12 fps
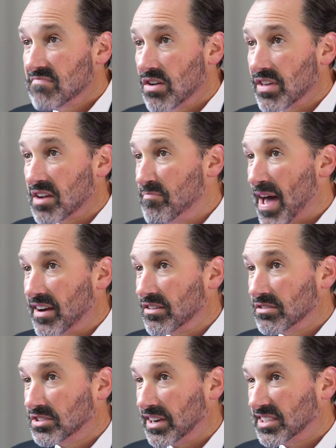Are the
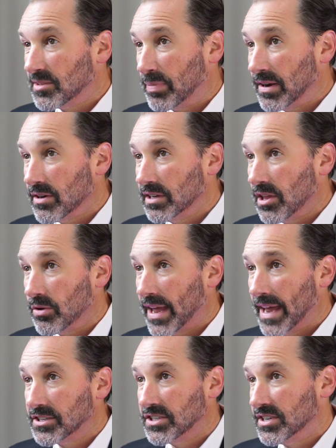competitors in a superior
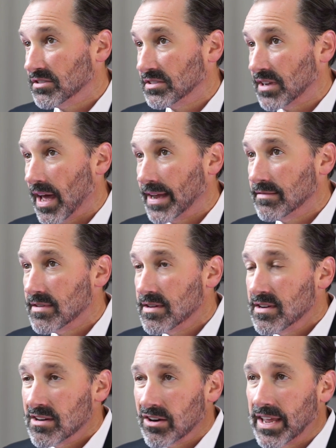location to your site,
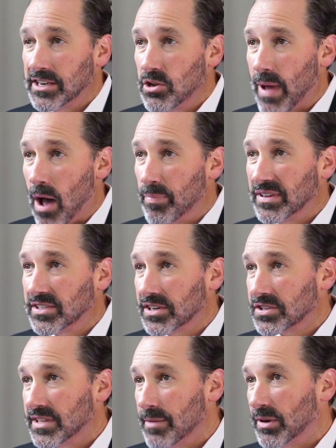or can you
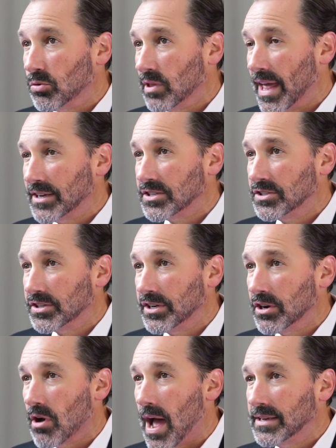outposition them in relation to
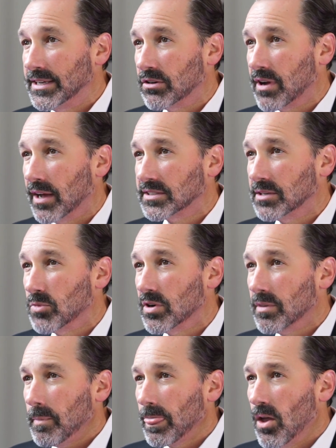your ideal customer?
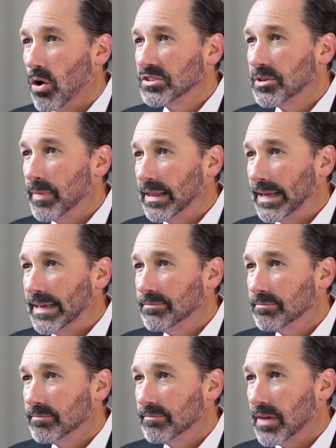Ultimately,
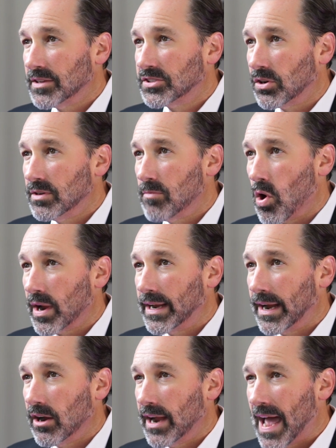a certain market
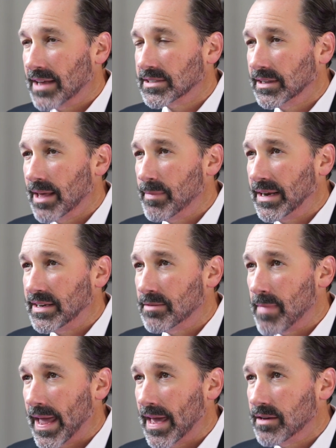area has a limited
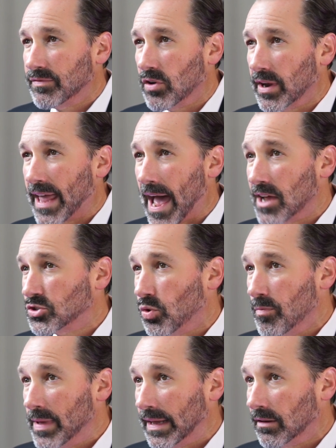demand for a casual
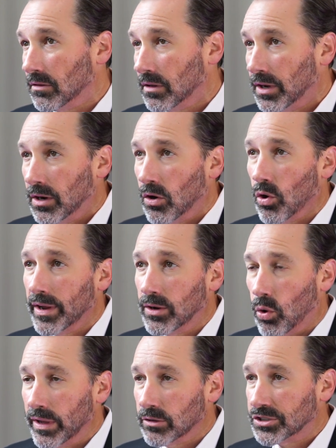meal or an
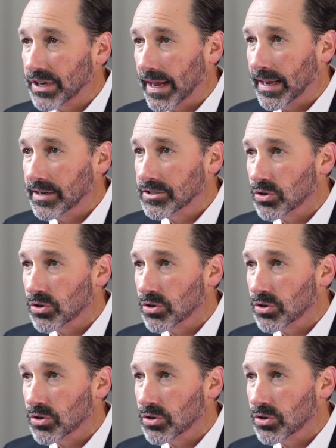oil change